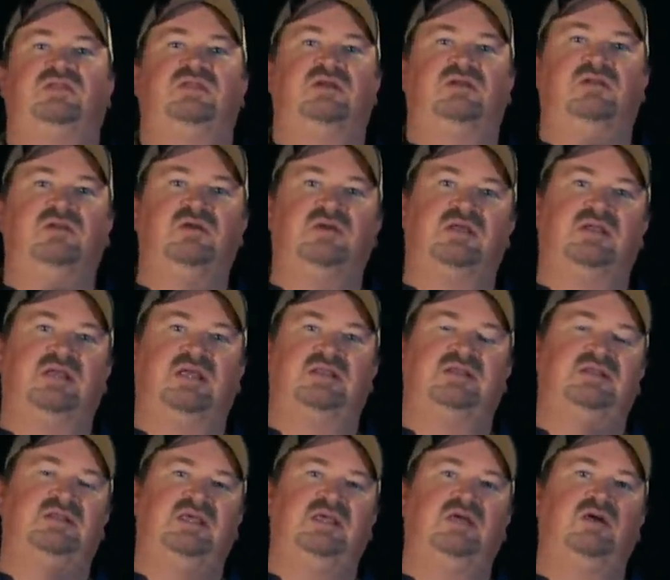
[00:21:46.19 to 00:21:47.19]
they're looking at
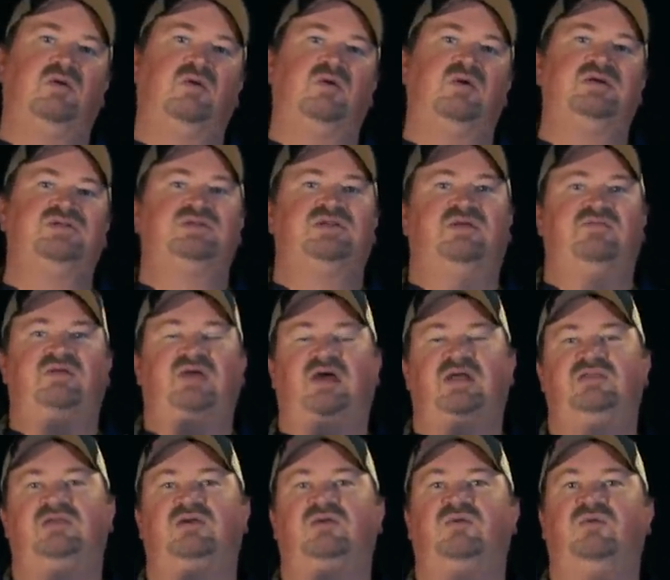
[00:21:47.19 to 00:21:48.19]
the decoys, they've
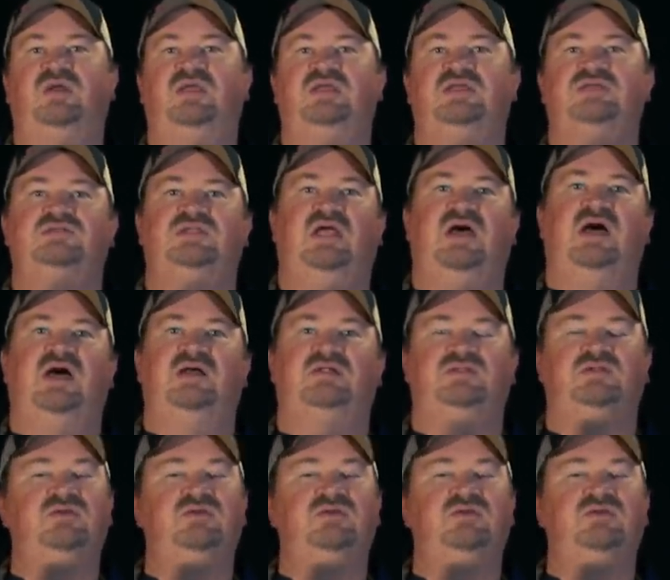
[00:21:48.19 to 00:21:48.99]
got their wings locked,